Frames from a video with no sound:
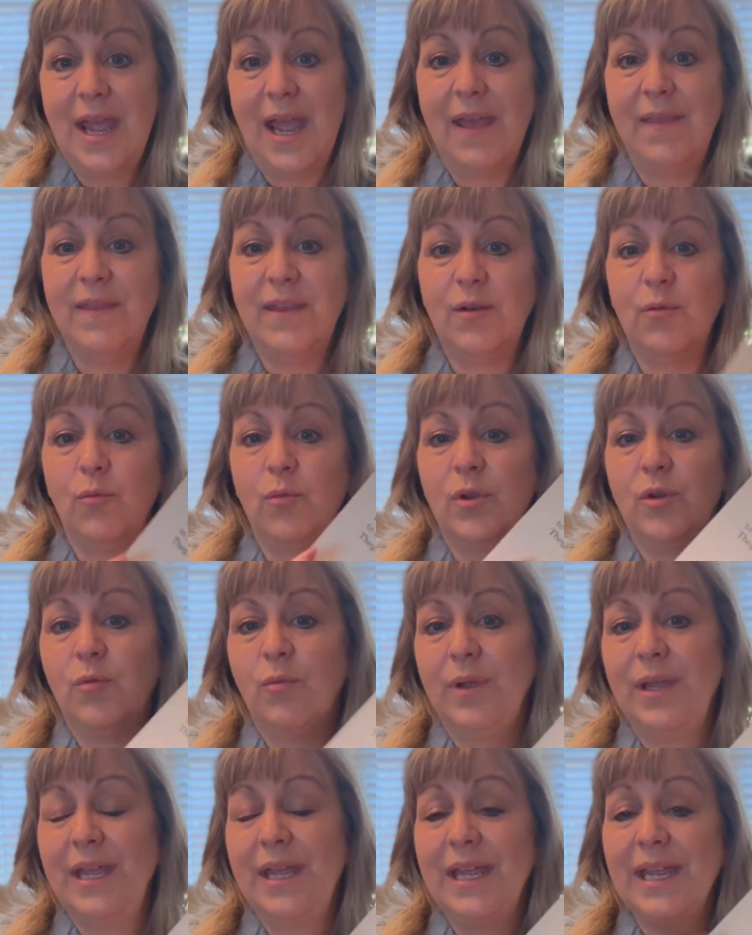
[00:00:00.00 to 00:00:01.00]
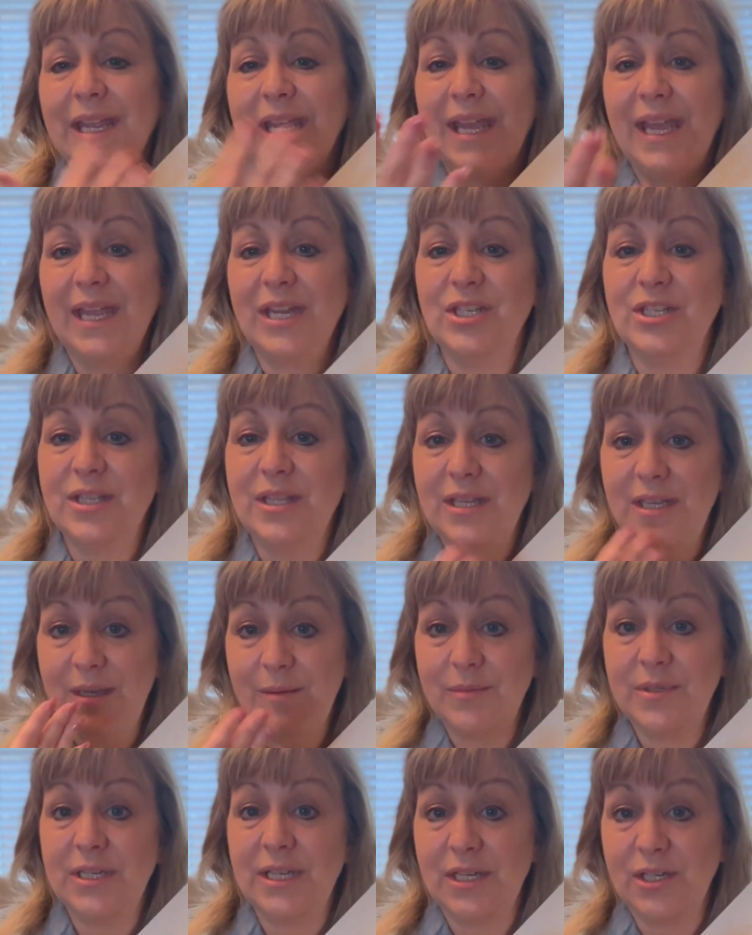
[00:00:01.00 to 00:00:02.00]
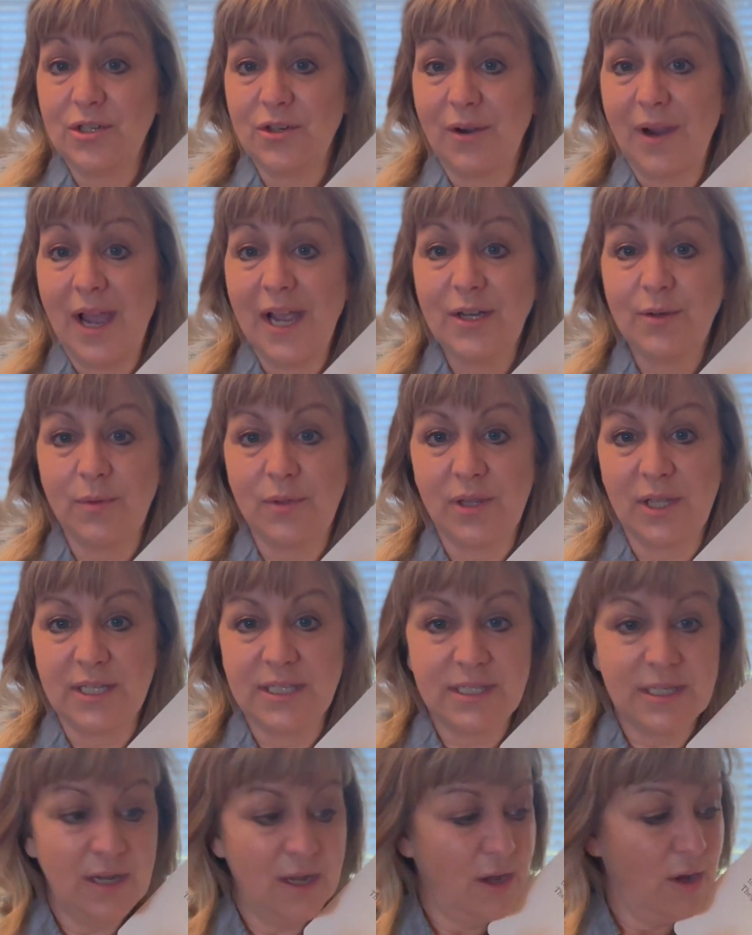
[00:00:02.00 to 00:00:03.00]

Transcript: and then when we engage them to interact with us,